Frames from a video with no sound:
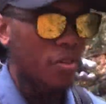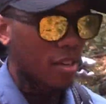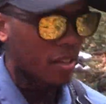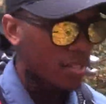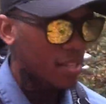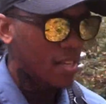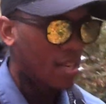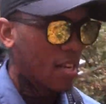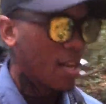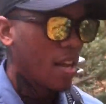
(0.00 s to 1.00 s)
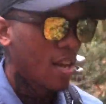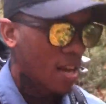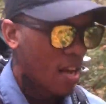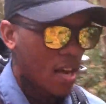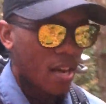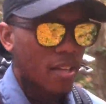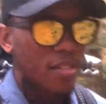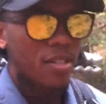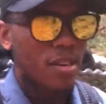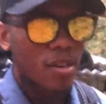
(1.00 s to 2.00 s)
things.
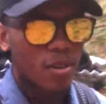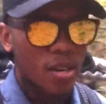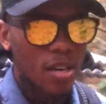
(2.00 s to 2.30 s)
And so